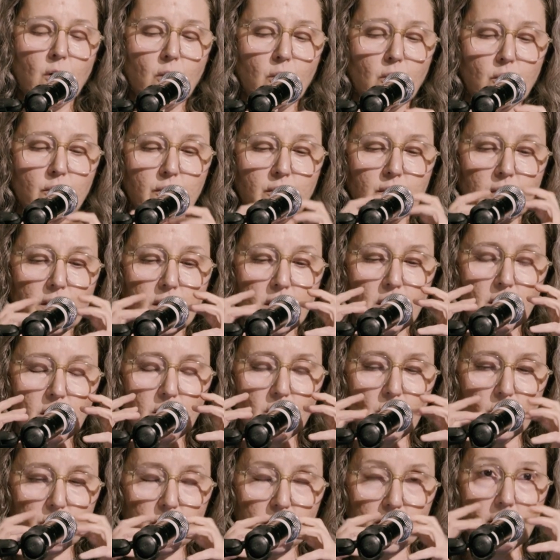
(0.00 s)
on
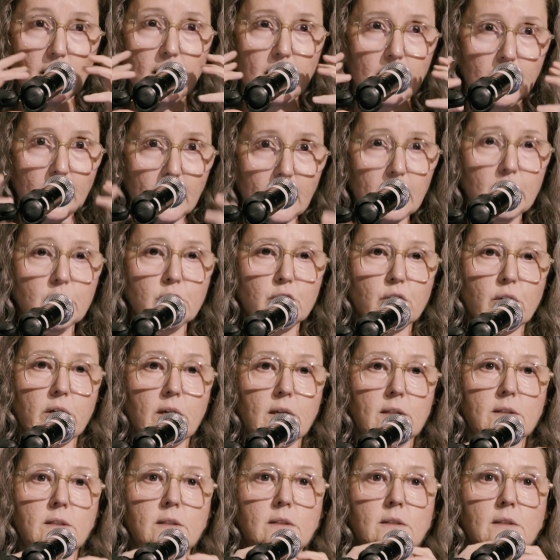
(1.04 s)
the
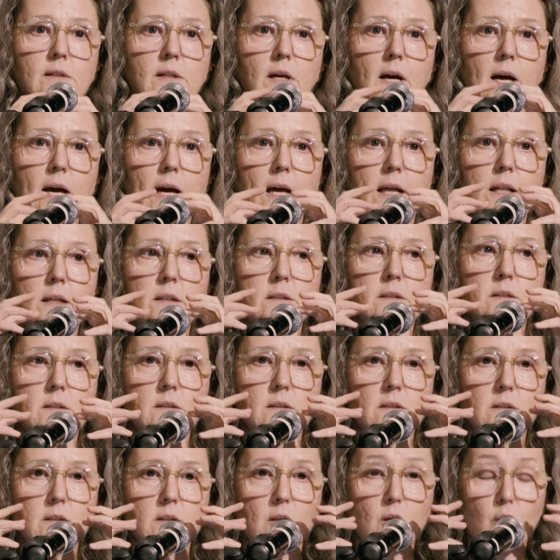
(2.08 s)
interests and
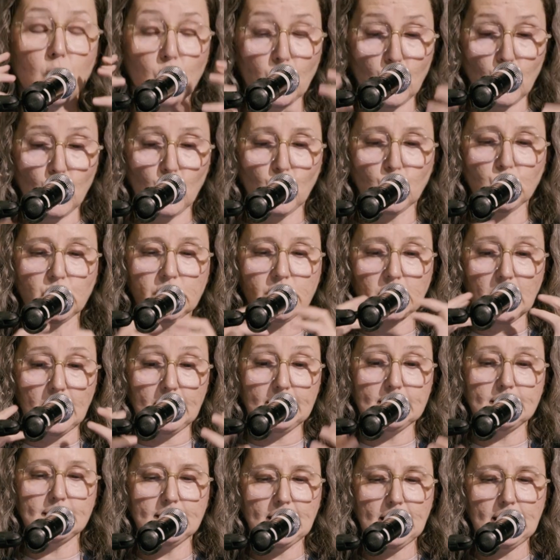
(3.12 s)
thoughts
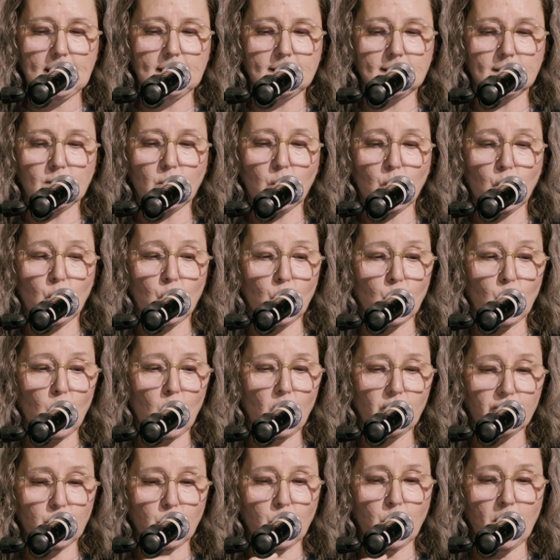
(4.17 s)
and needs
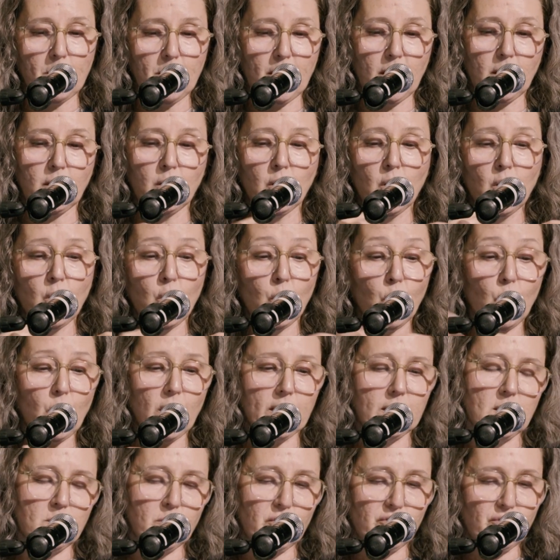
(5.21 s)
of the women who
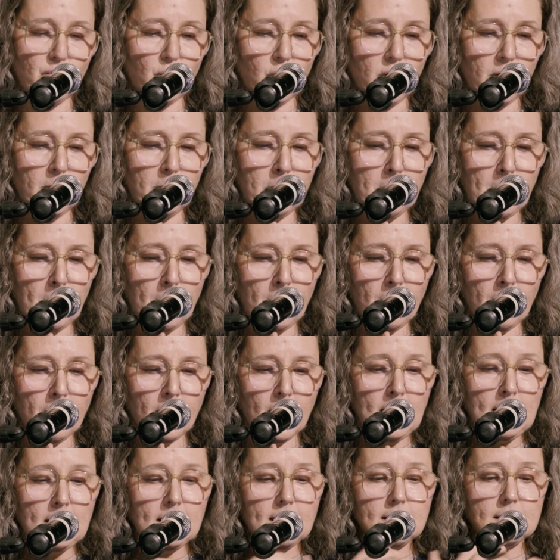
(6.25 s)
had come before.
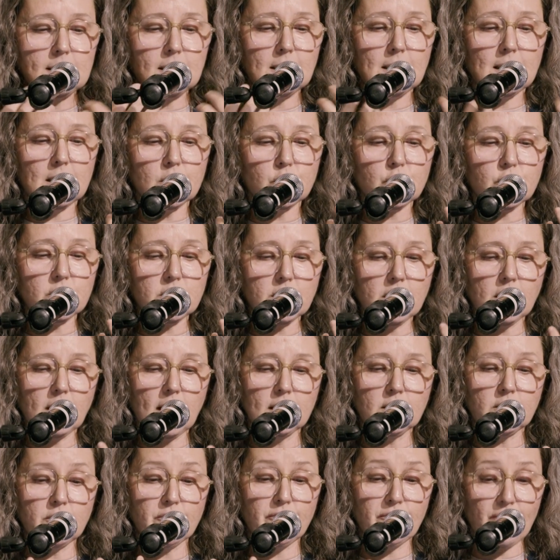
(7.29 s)
It's an interesting
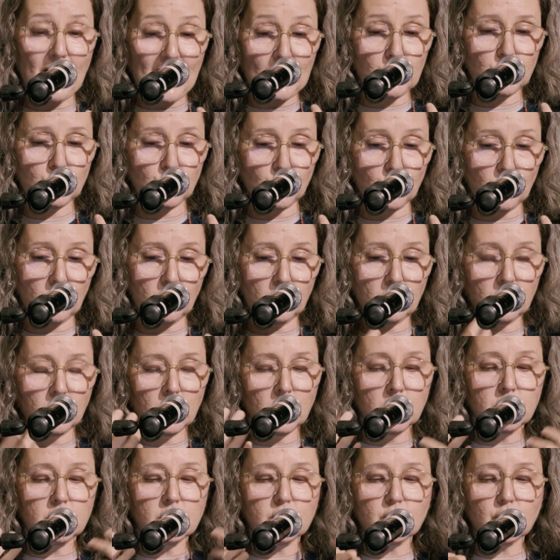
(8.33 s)
counterfactual
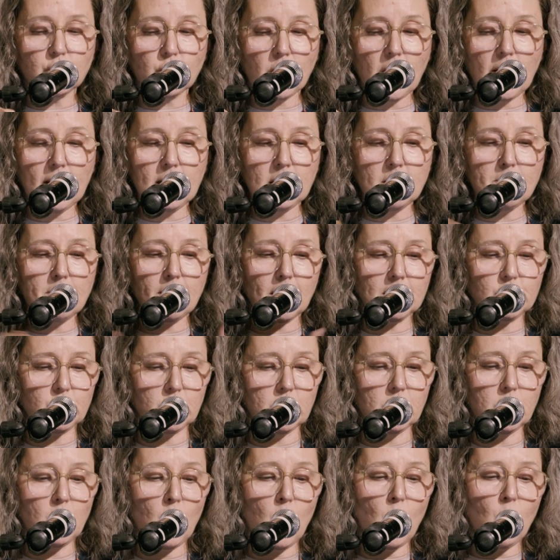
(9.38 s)
to try and
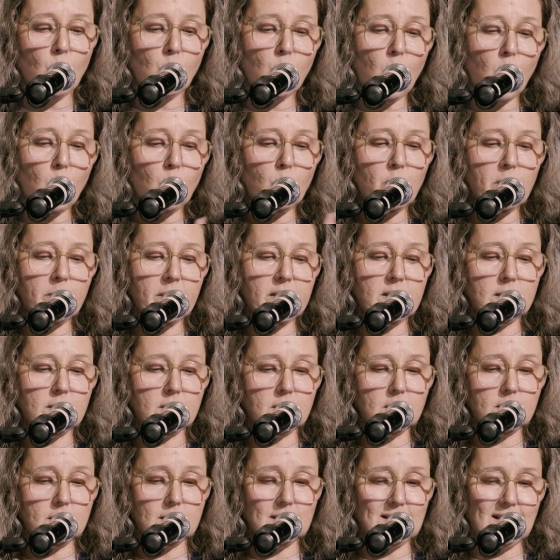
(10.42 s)
imagine what women's
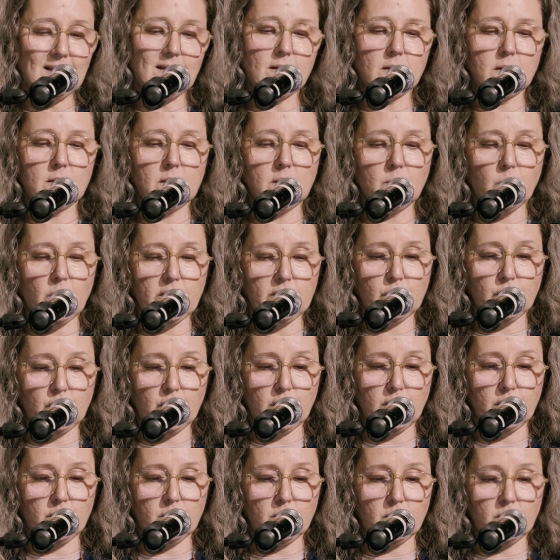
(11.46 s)
status in
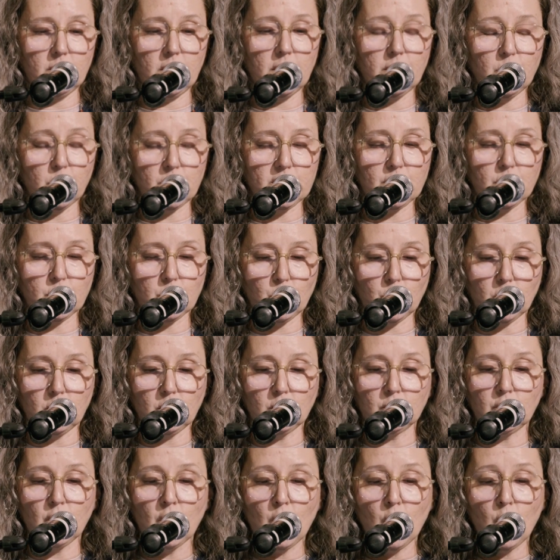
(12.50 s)
the Western
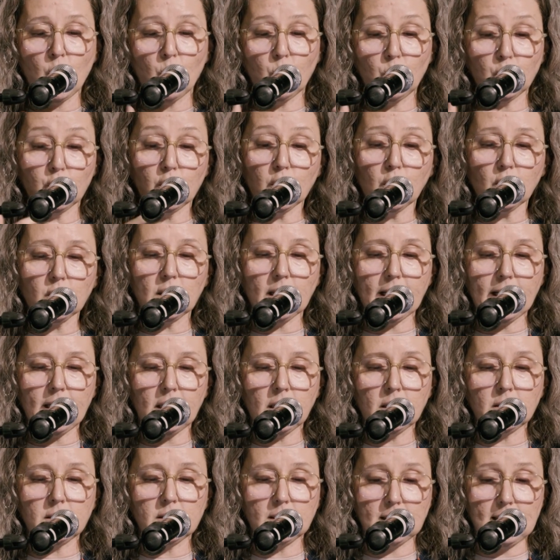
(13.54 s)
world would look
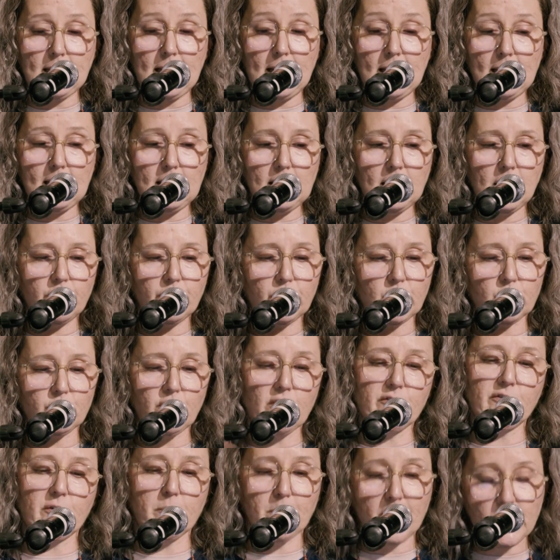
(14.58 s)
like today if the
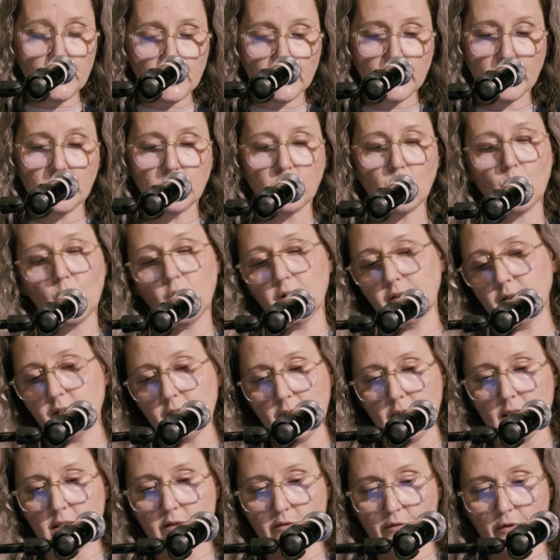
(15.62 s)
Reformation or the
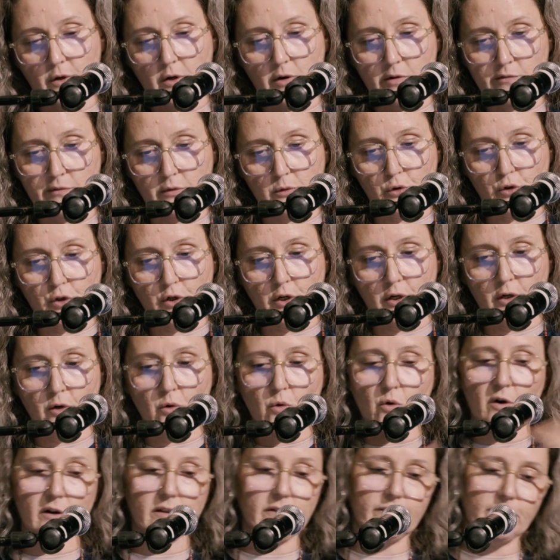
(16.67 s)
Scientific Revolution
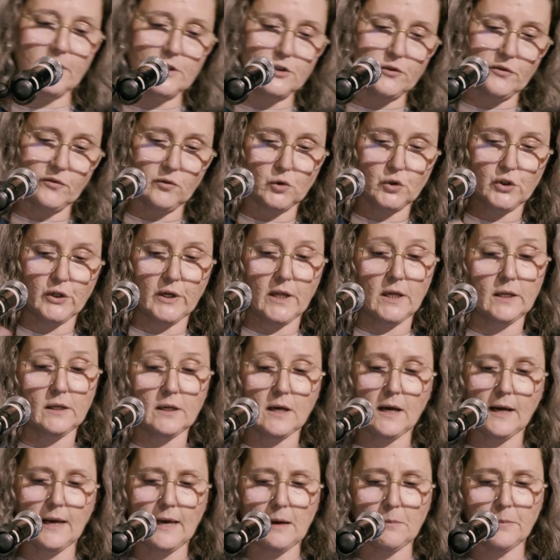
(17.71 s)
or the French Revolution had
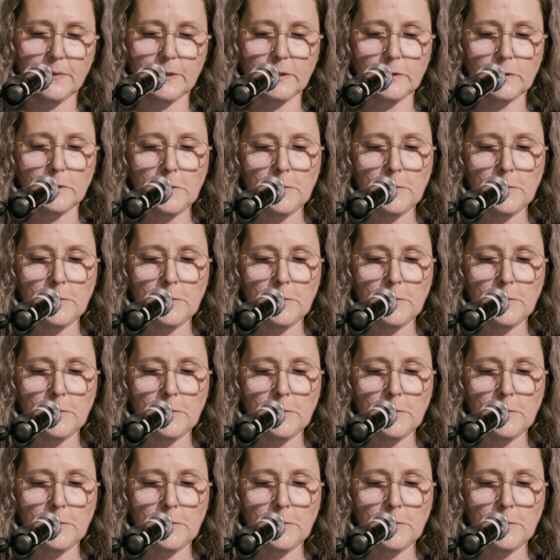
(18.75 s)
not happened.